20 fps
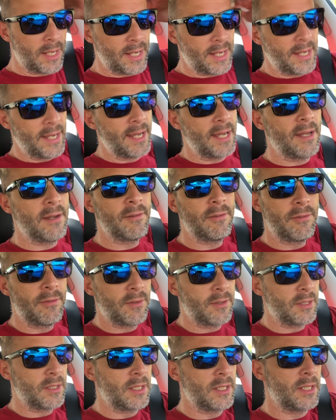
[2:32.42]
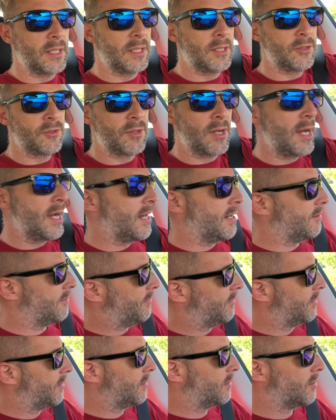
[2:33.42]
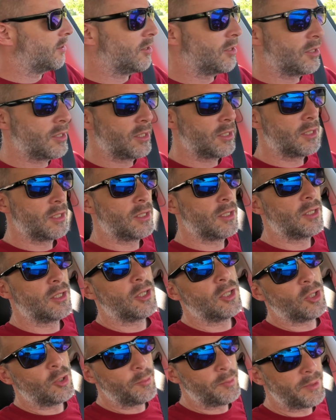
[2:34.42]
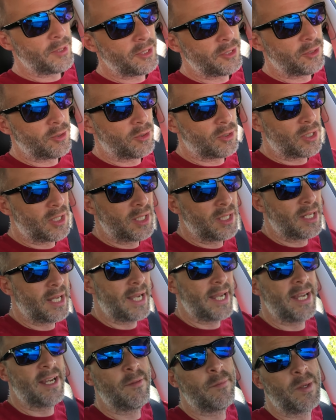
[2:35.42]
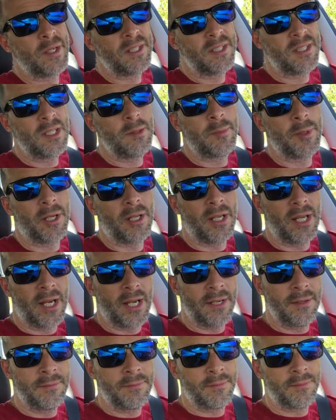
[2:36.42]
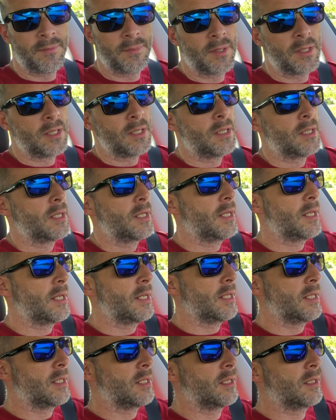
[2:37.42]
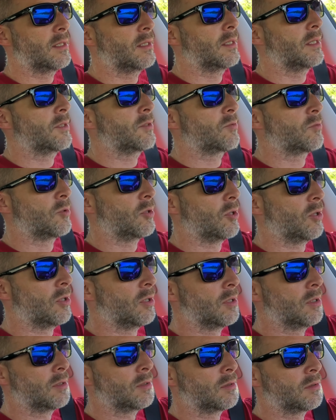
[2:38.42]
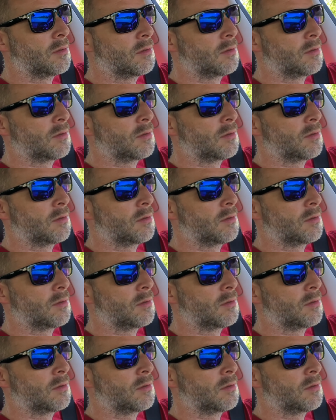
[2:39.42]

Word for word: I have it in drive, open the door, I have my seatbelt on, and let's roll.